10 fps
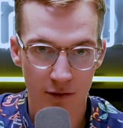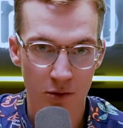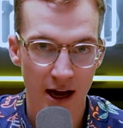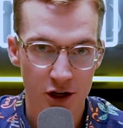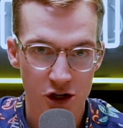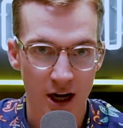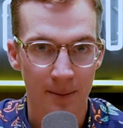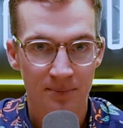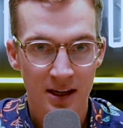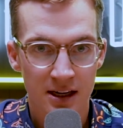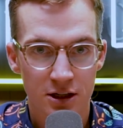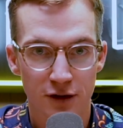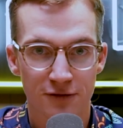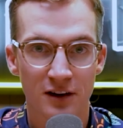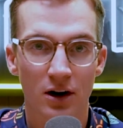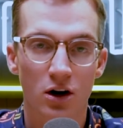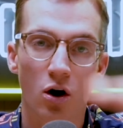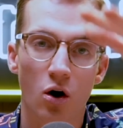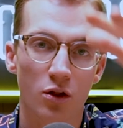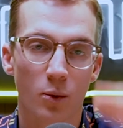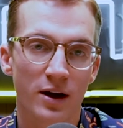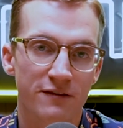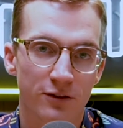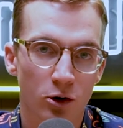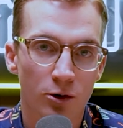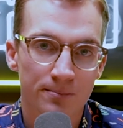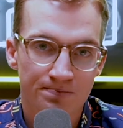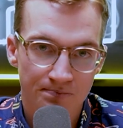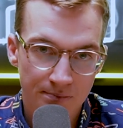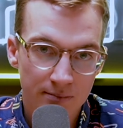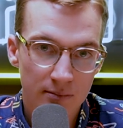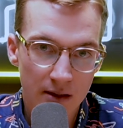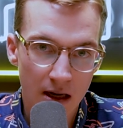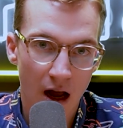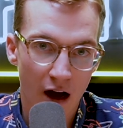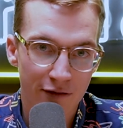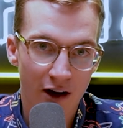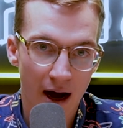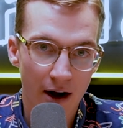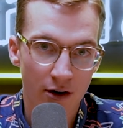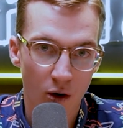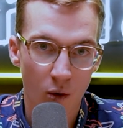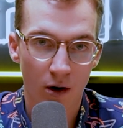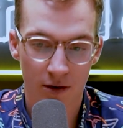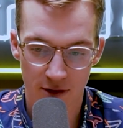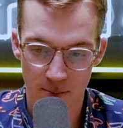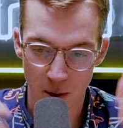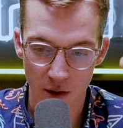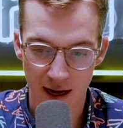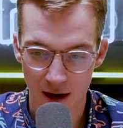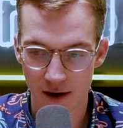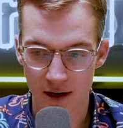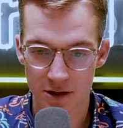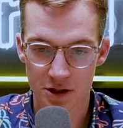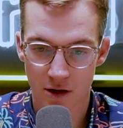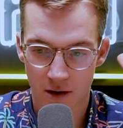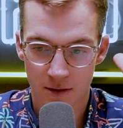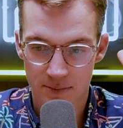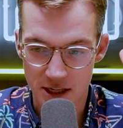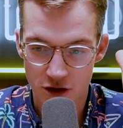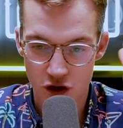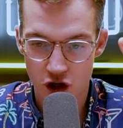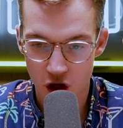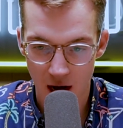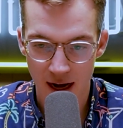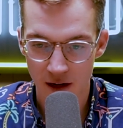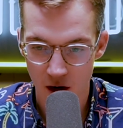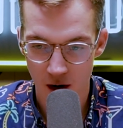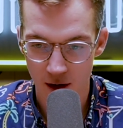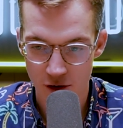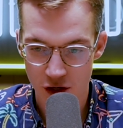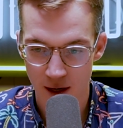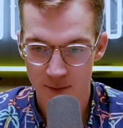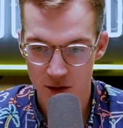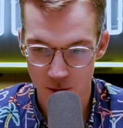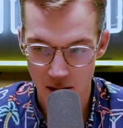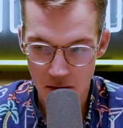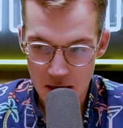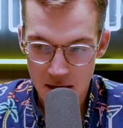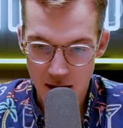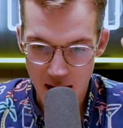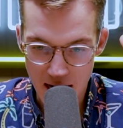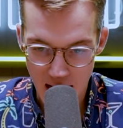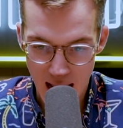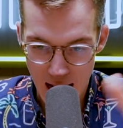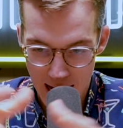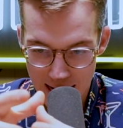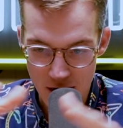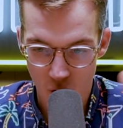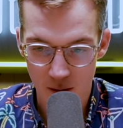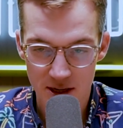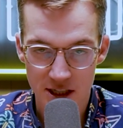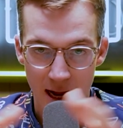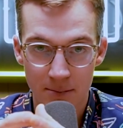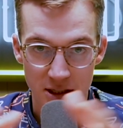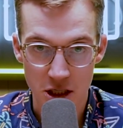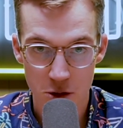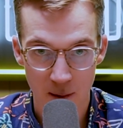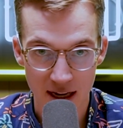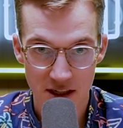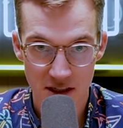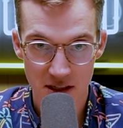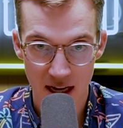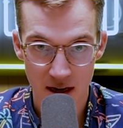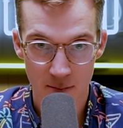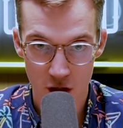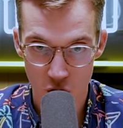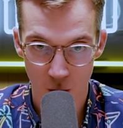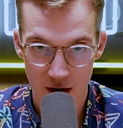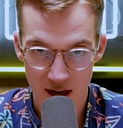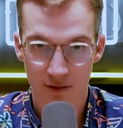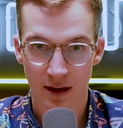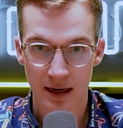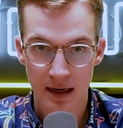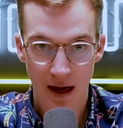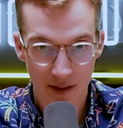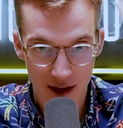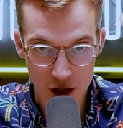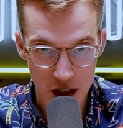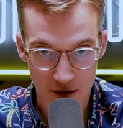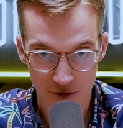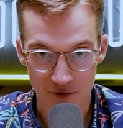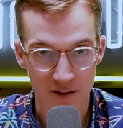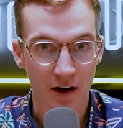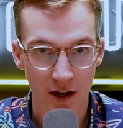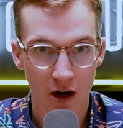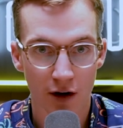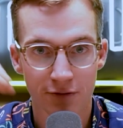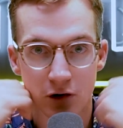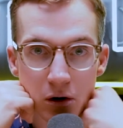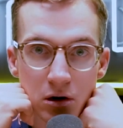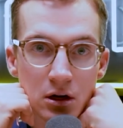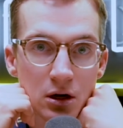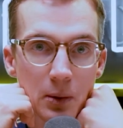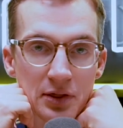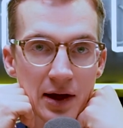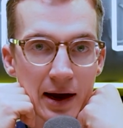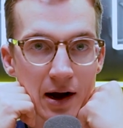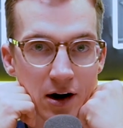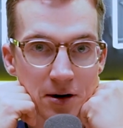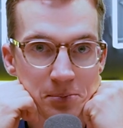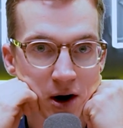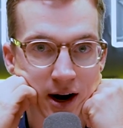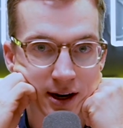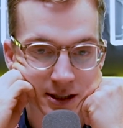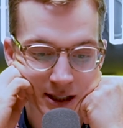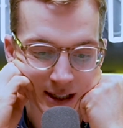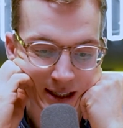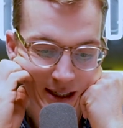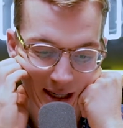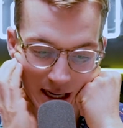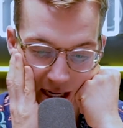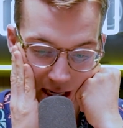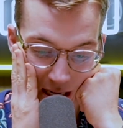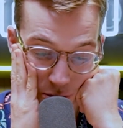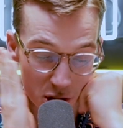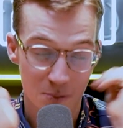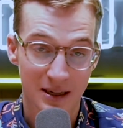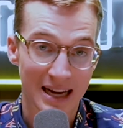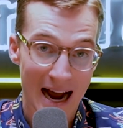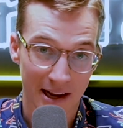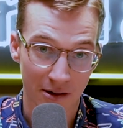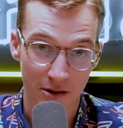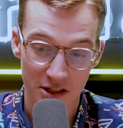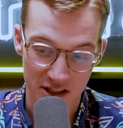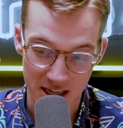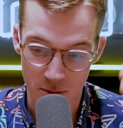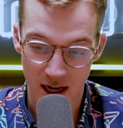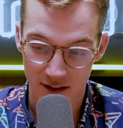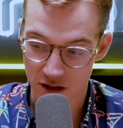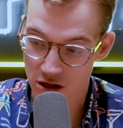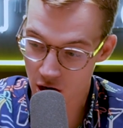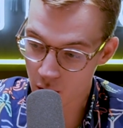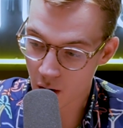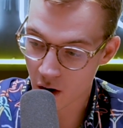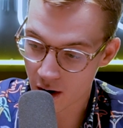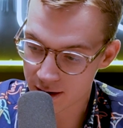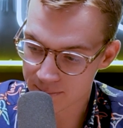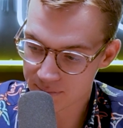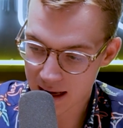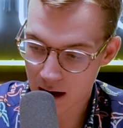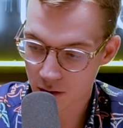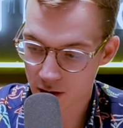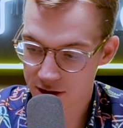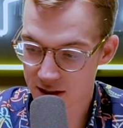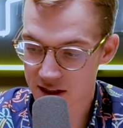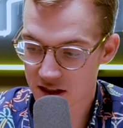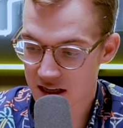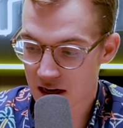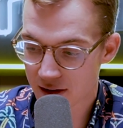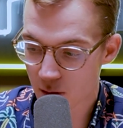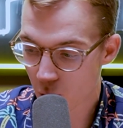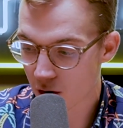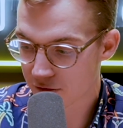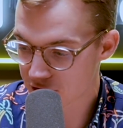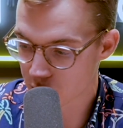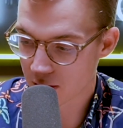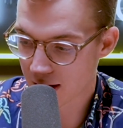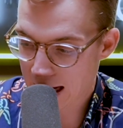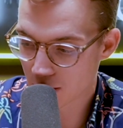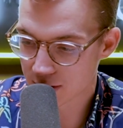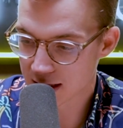through that ship to fill it all the way full of iron ore. The bulk carriers are these giant cargo ships with an enormous empty space in a majority of it, and they just fill it all full with that iron product. It was spectacular to see. We got to go out onto the CLA wharf, so we were out